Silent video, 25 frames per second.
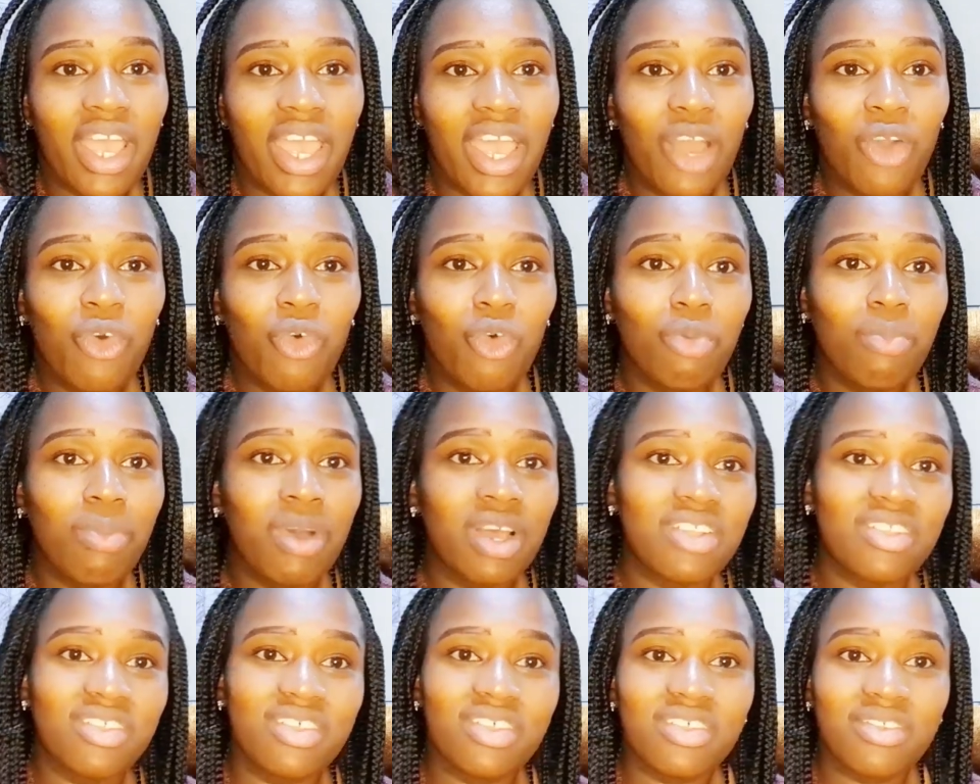yangu,
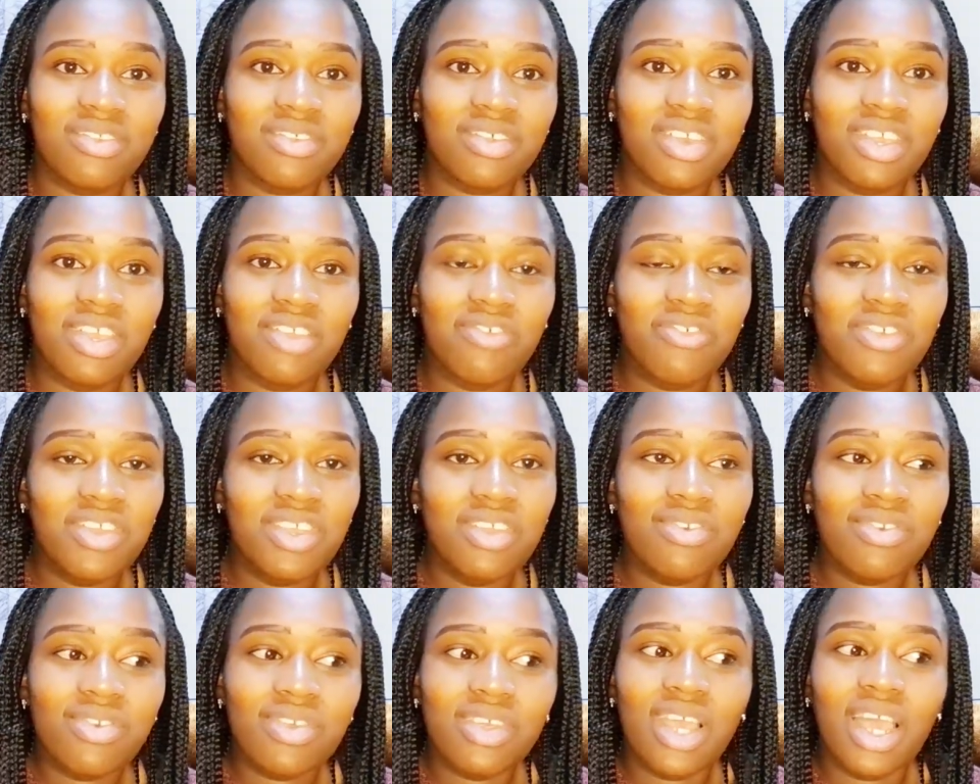but if
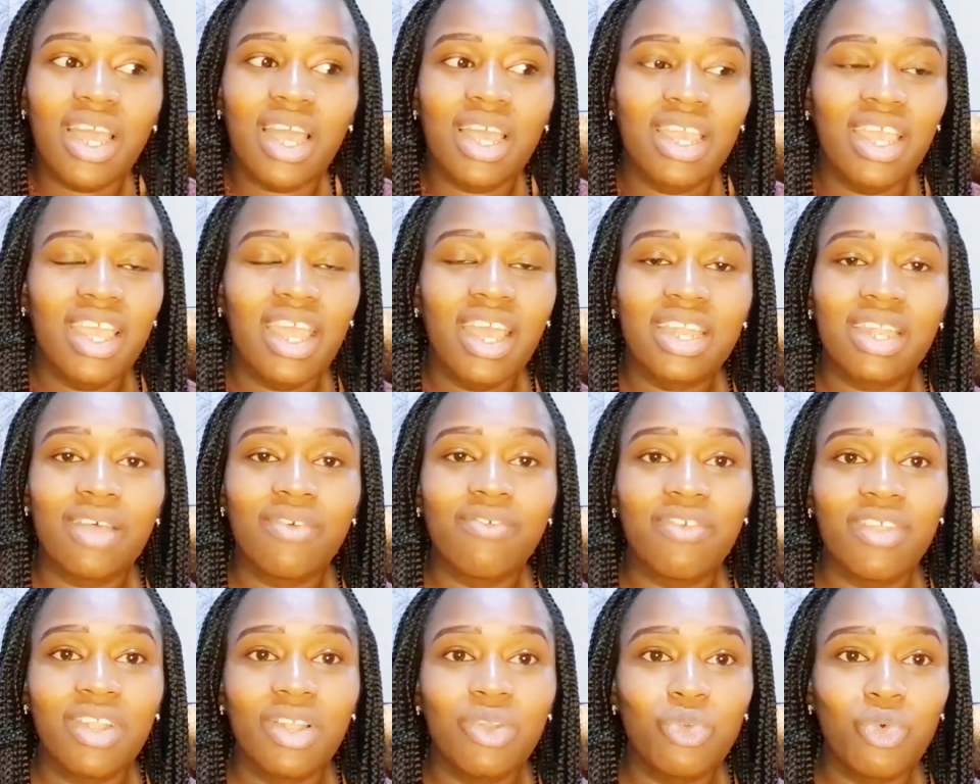he's air and I
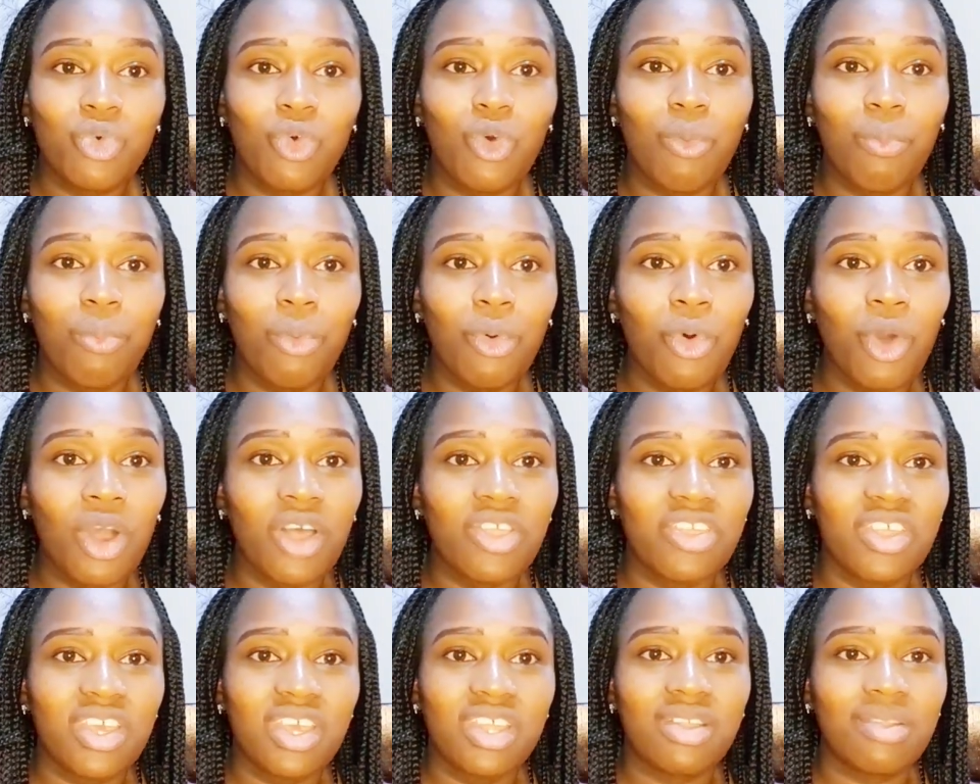feel tukopo,
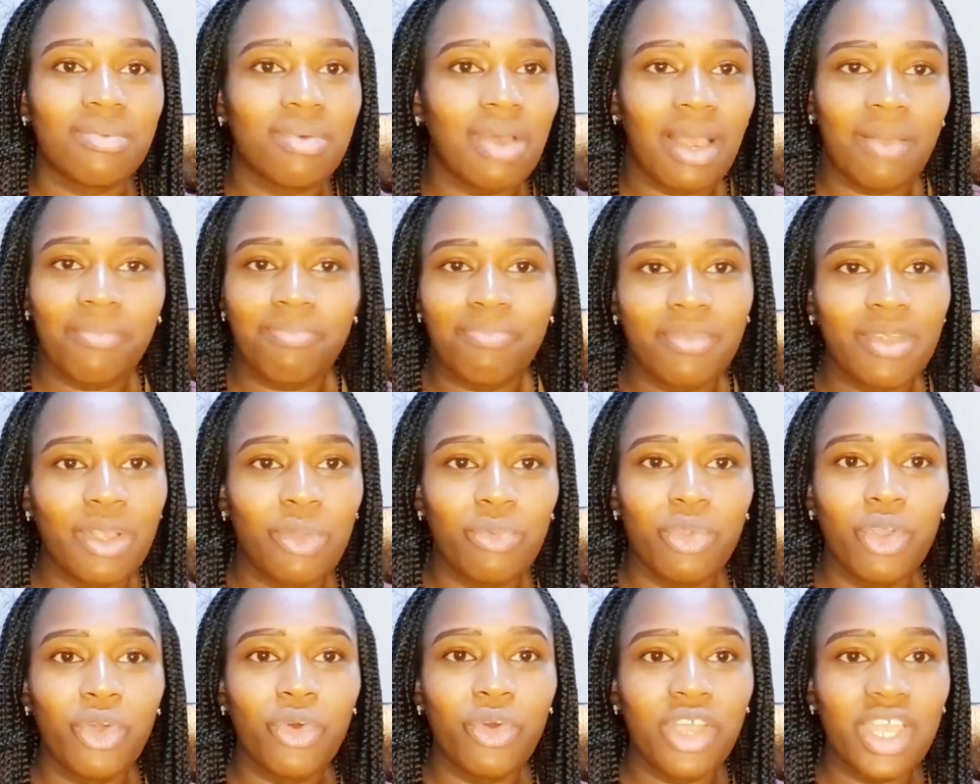and then
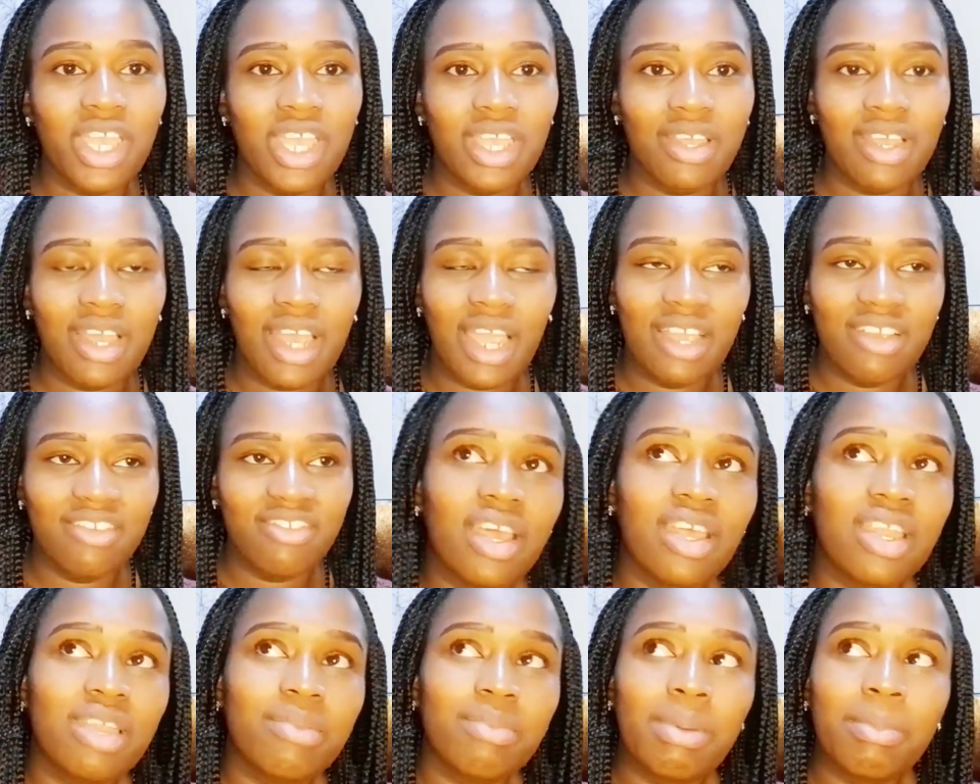we're okay.
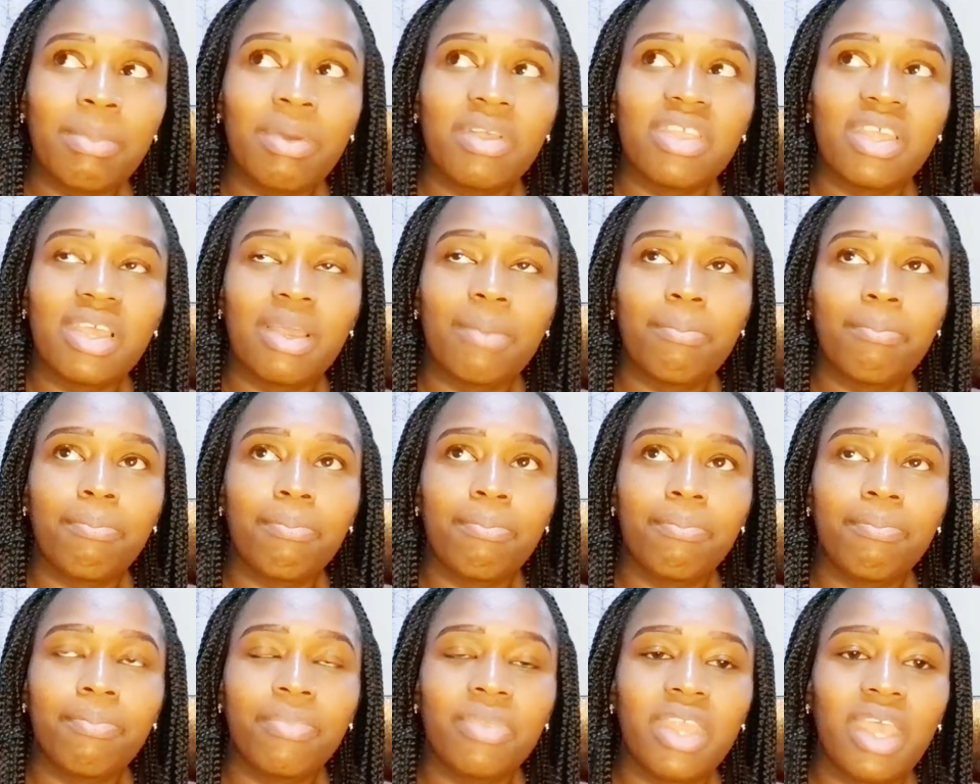I remember
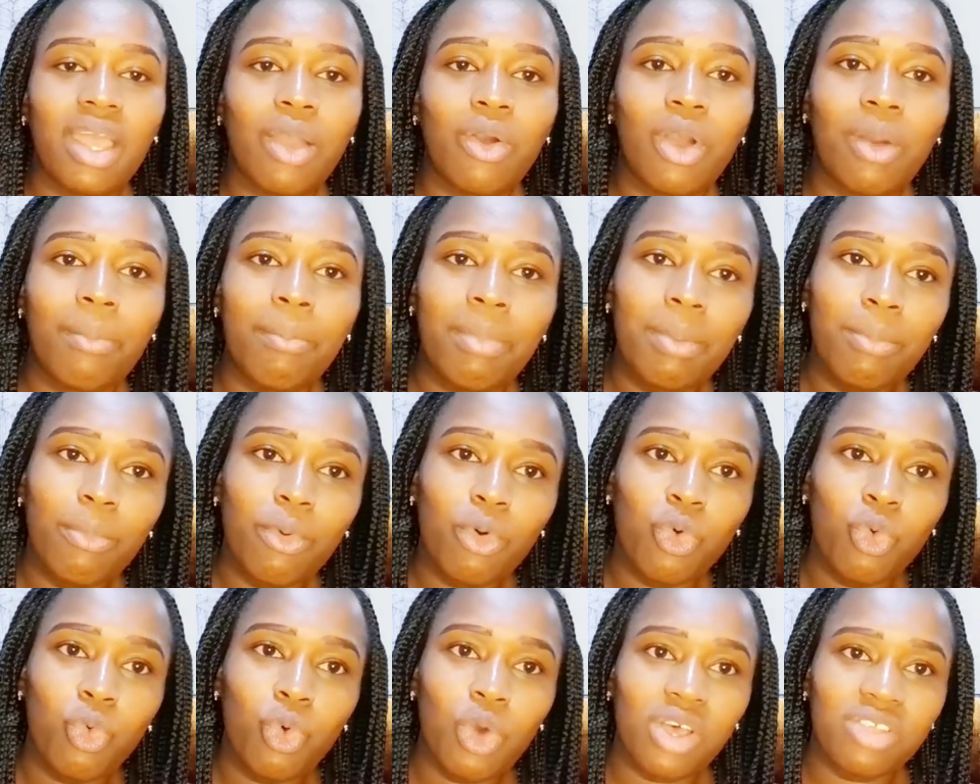there were
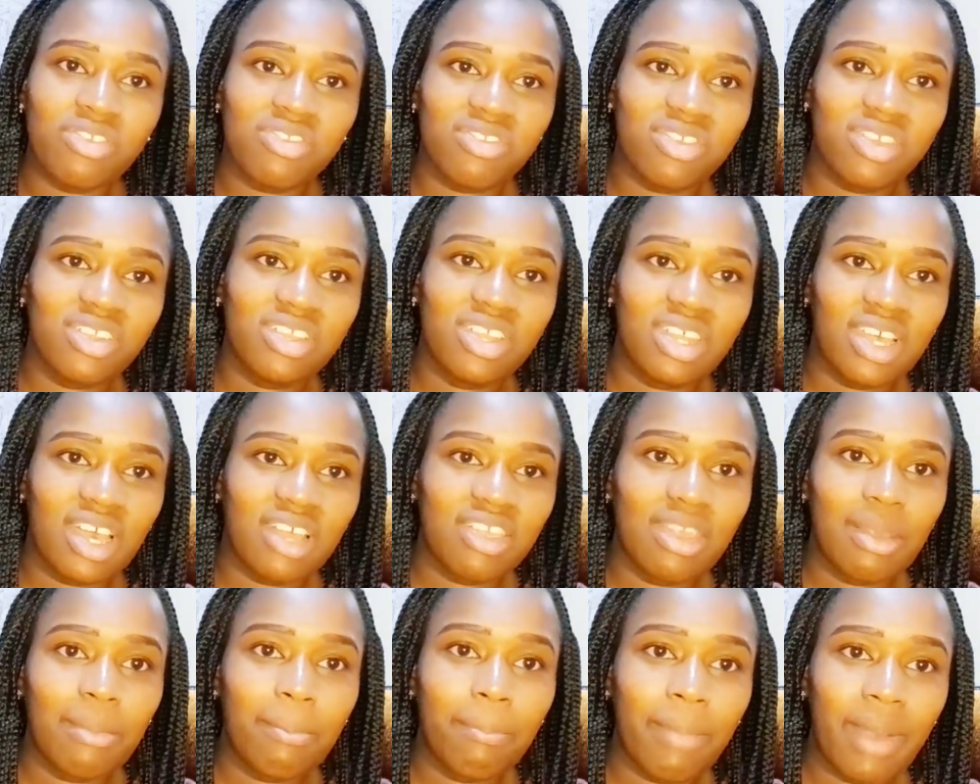people who were sitting
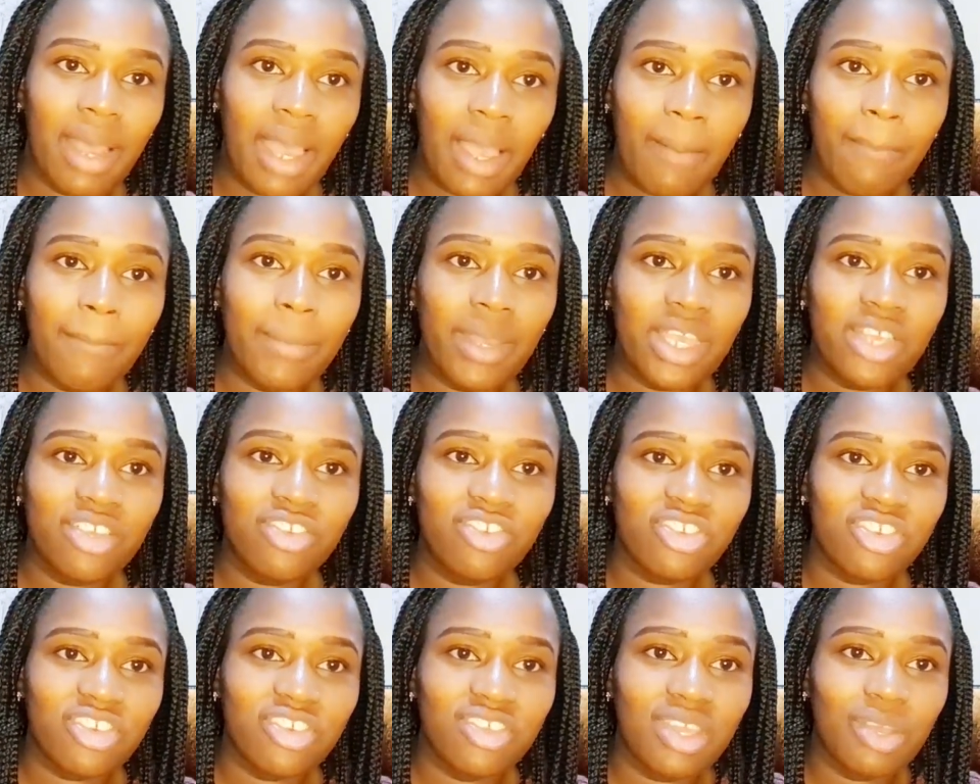at the back
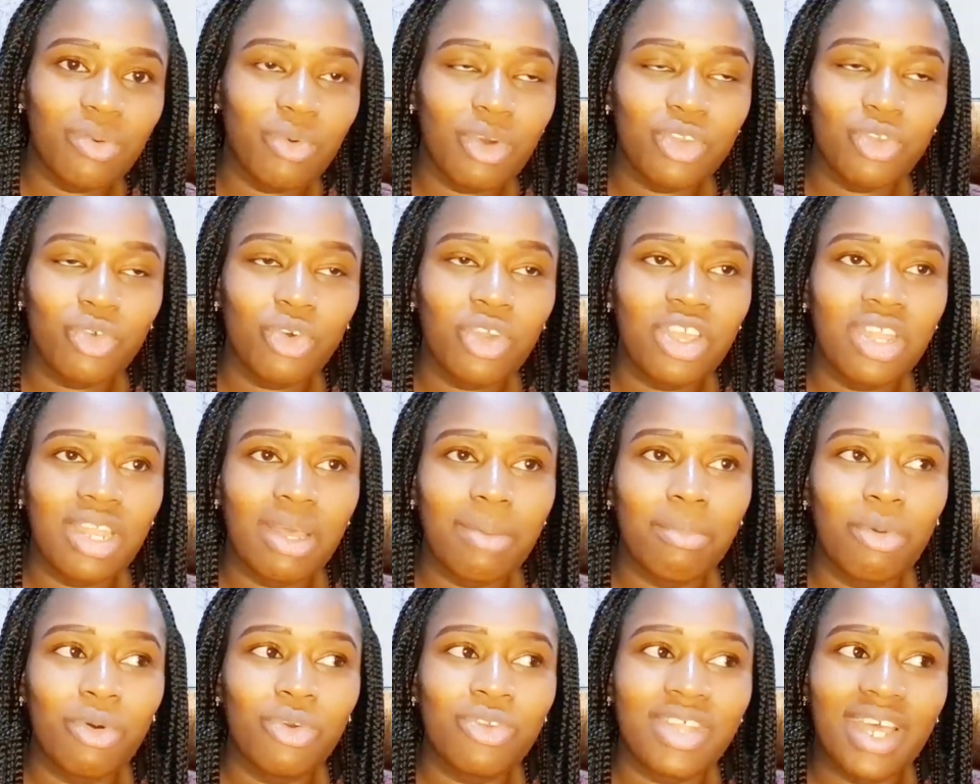bench. They were talking
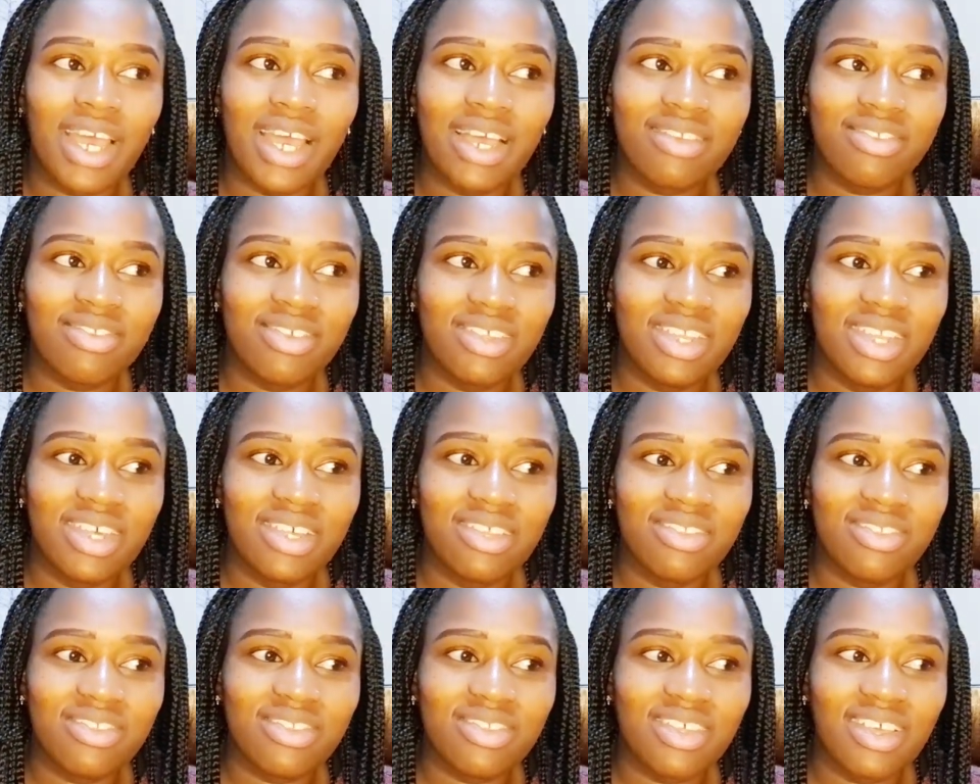about
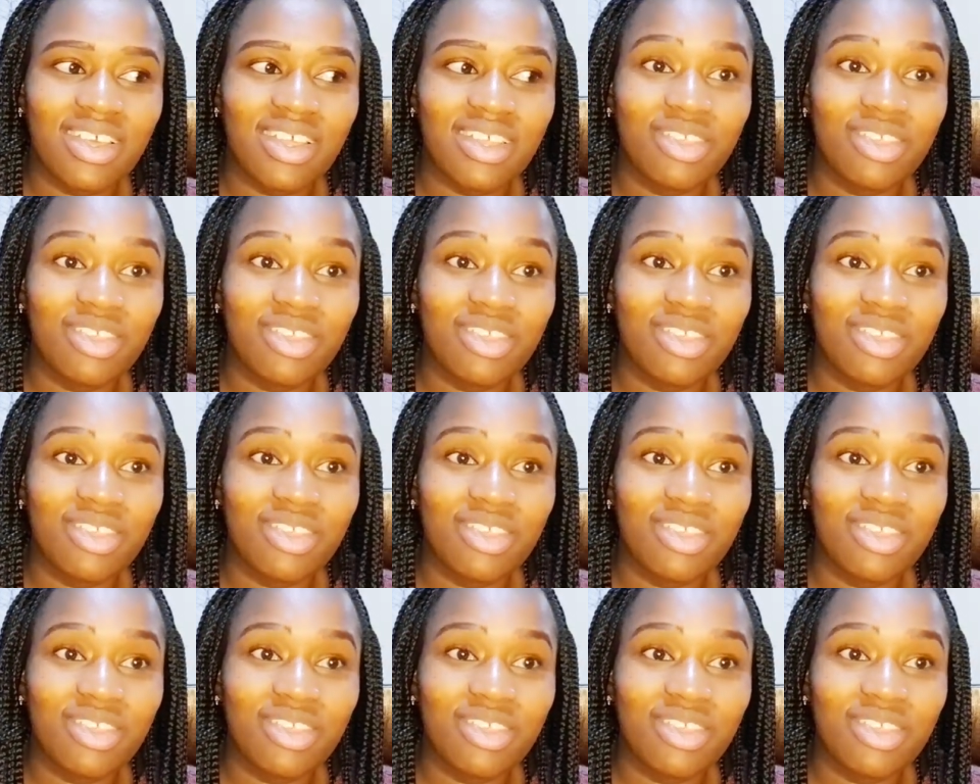accidents.